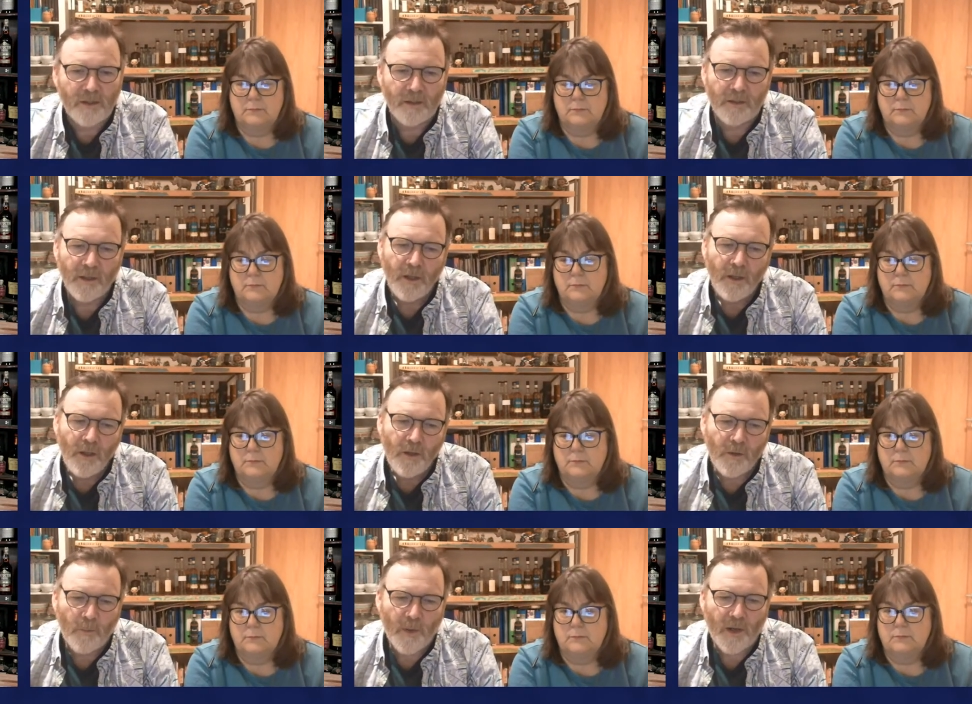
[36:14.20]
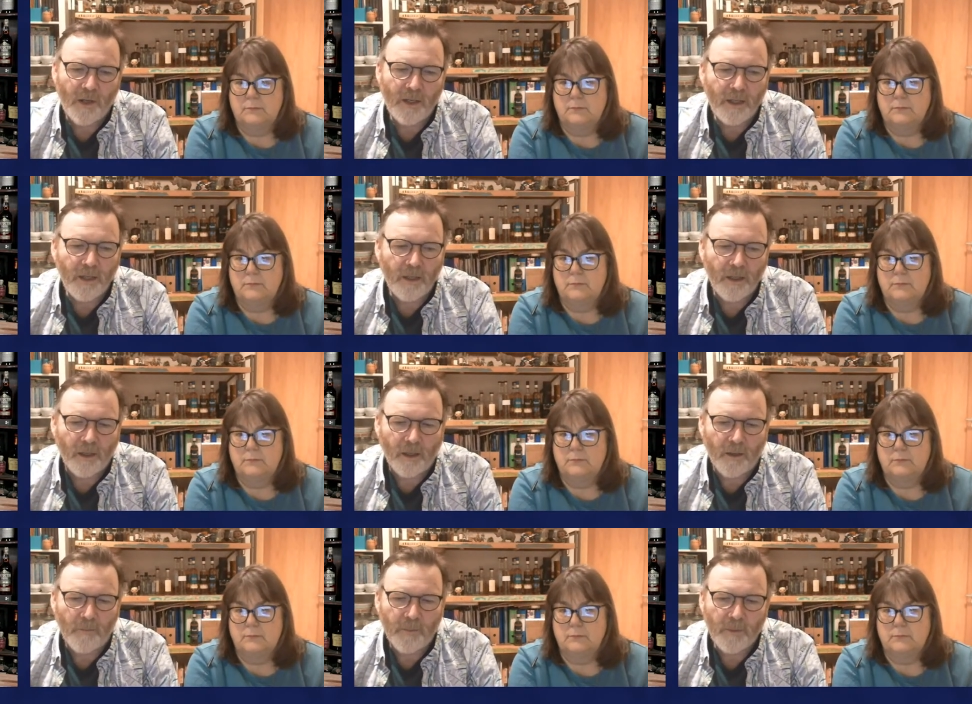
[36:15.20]
Speaker 1: that the barley
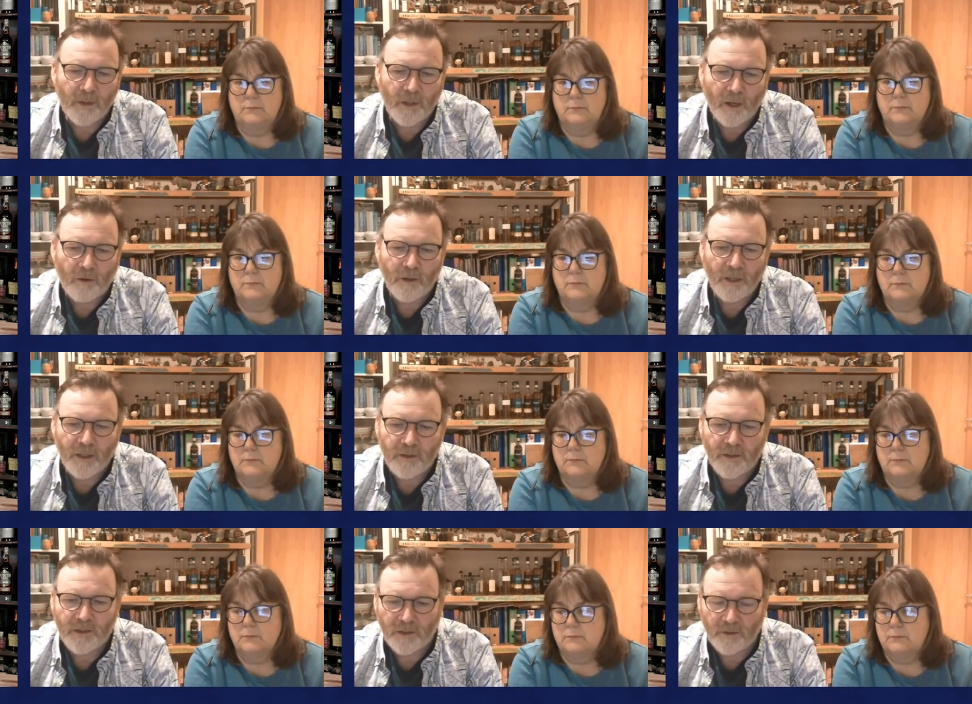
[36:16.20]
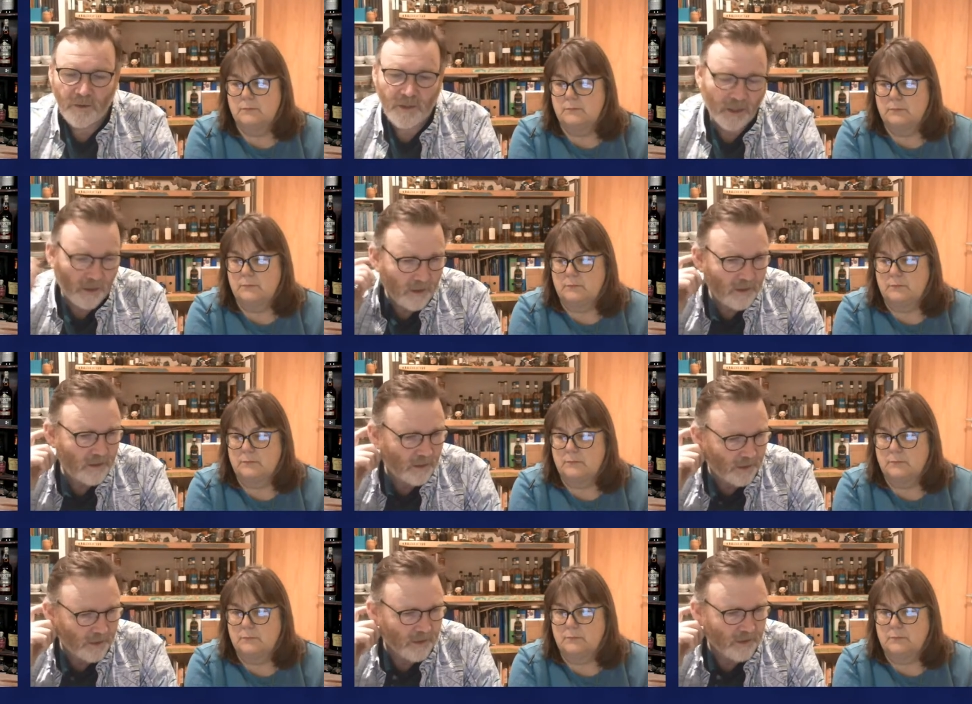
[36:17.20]
um, currently in the Silkies
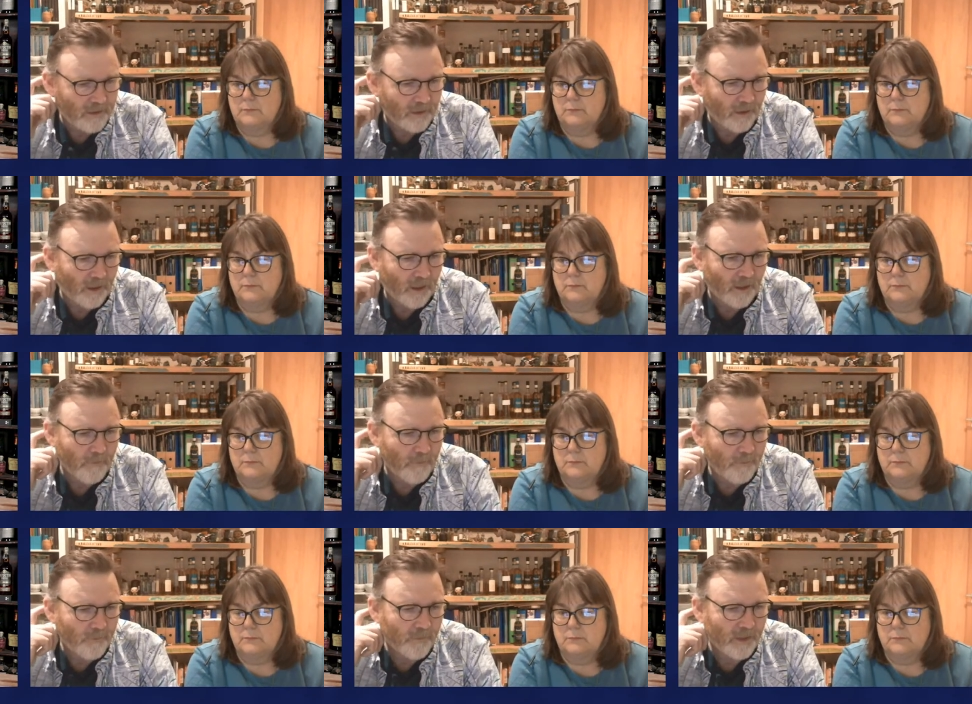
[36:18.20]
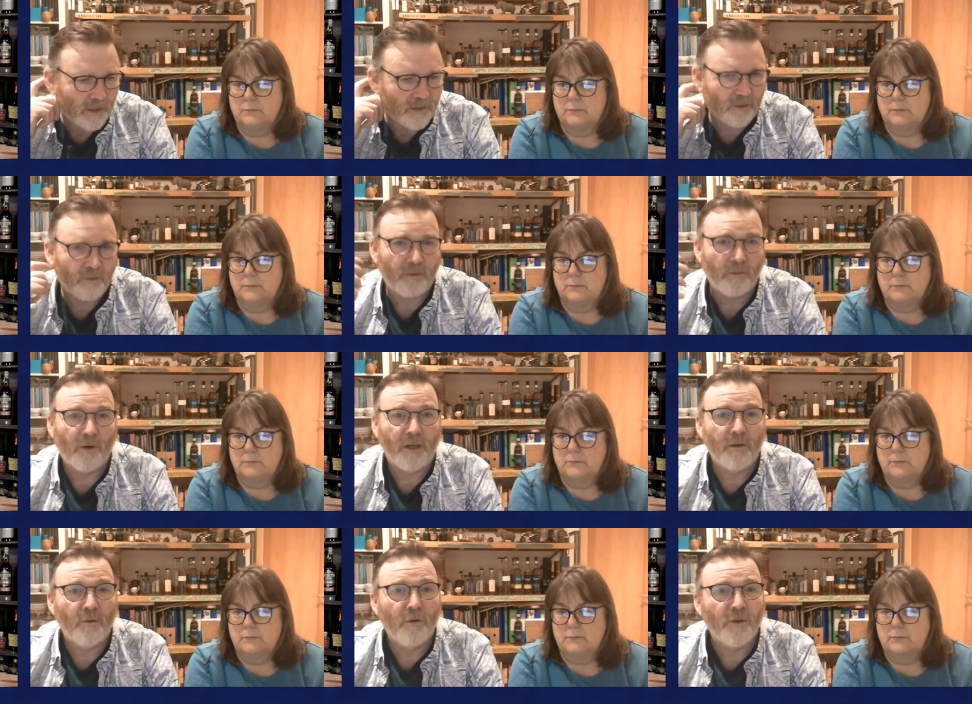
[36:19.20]
is um, is sourced from Great
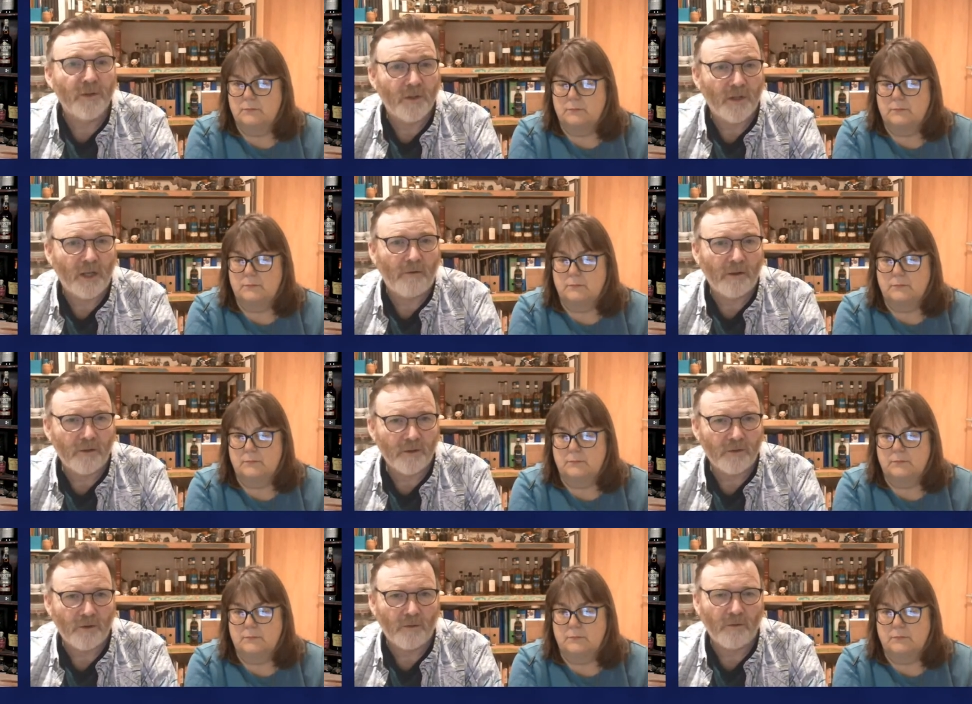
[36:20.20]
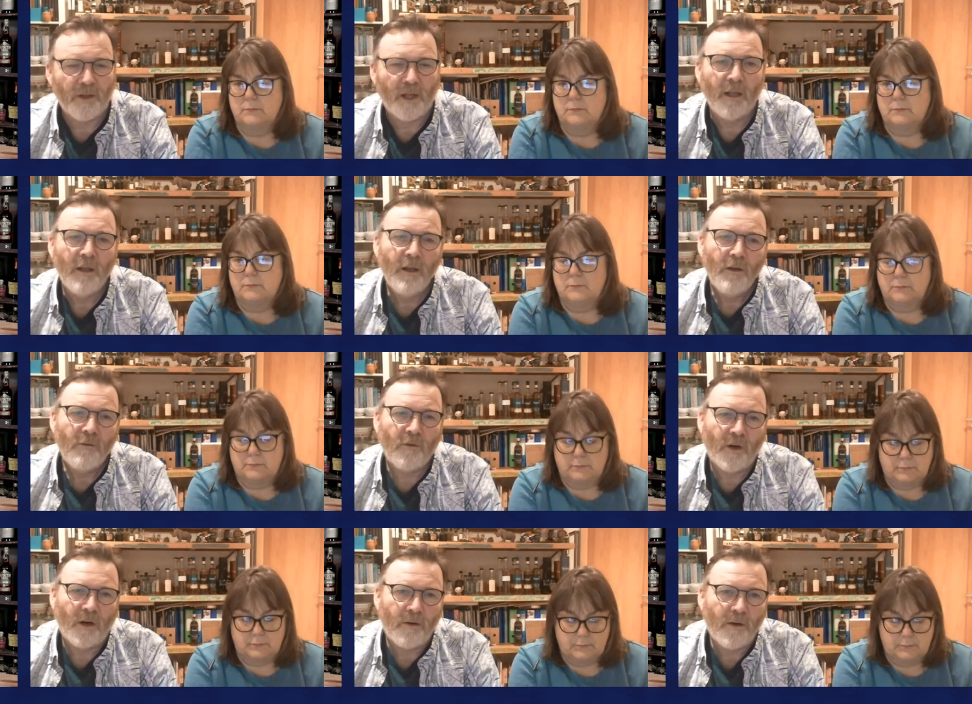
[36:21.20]
Northern, so they're in control of that.
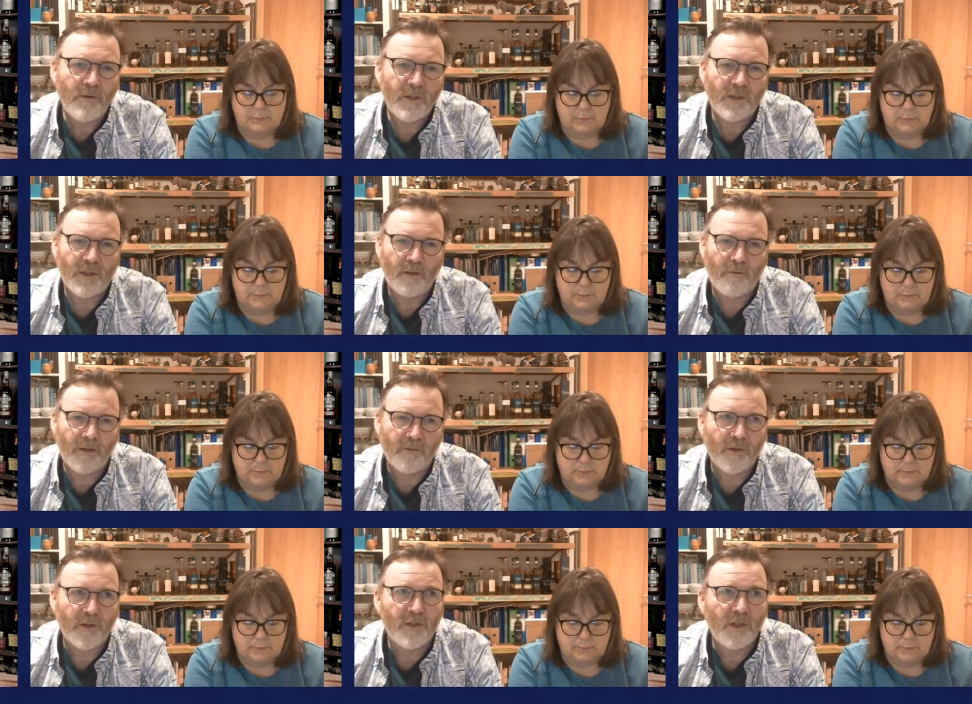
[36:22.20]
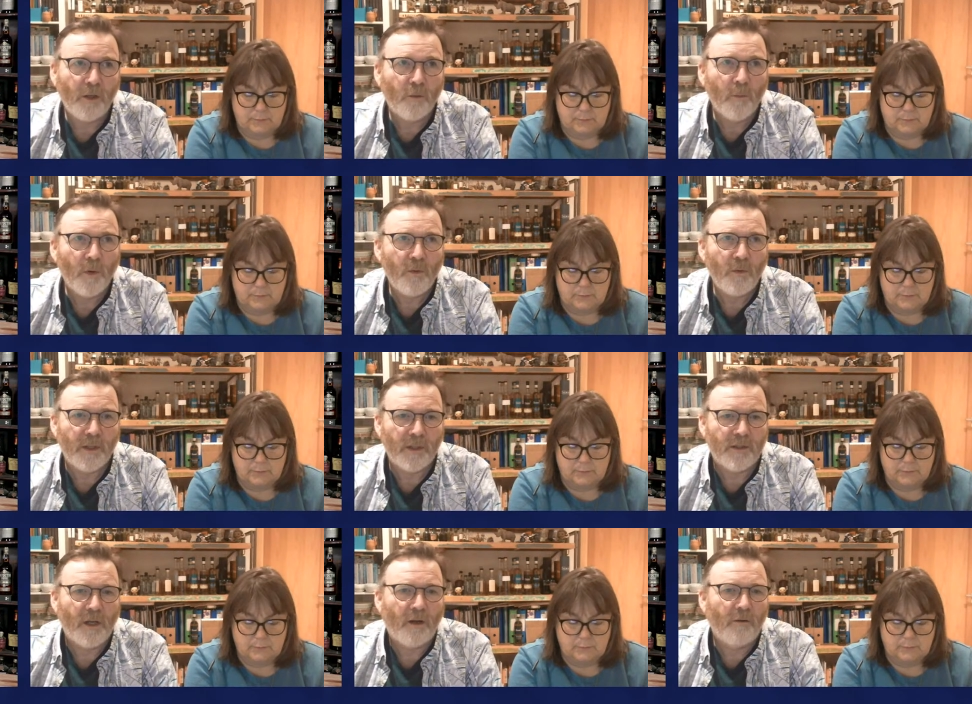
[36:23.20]
For our own distillery, for the single malt,
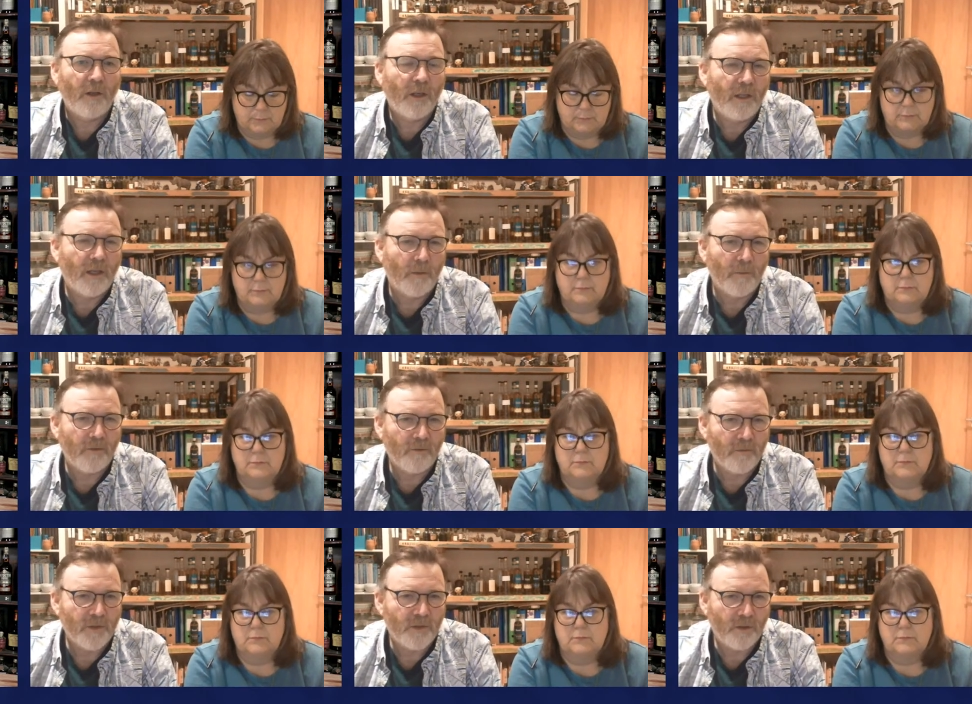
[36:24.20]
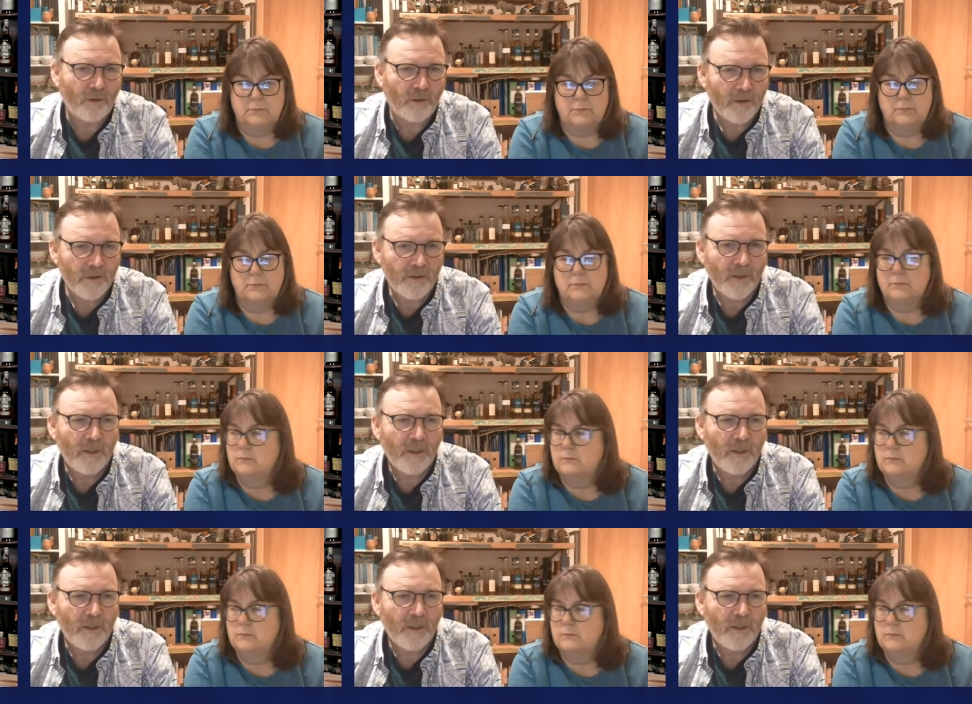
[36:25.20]
it's currently coming from Scotland.